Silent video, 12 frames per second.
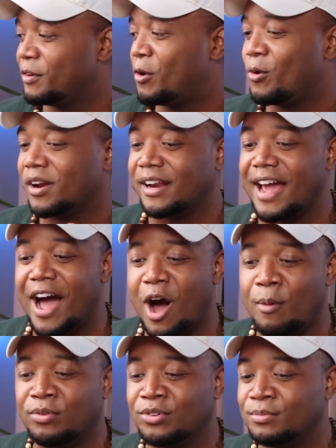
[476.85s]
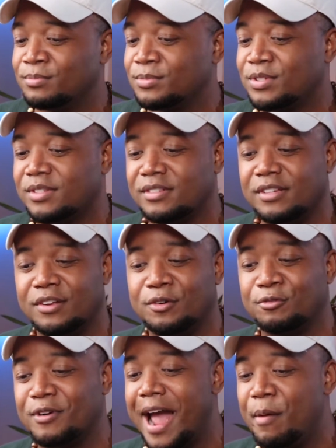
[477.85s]
recording albums, you
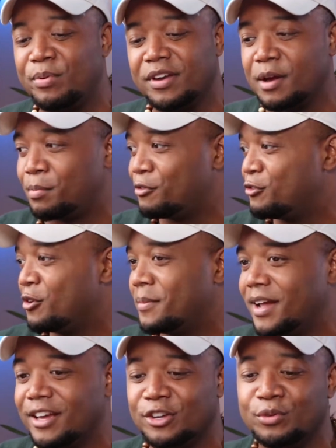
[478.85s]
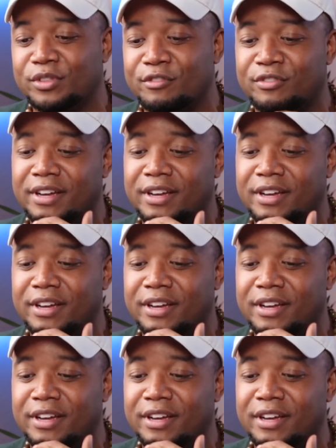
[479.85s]
know, rapping and performing at youth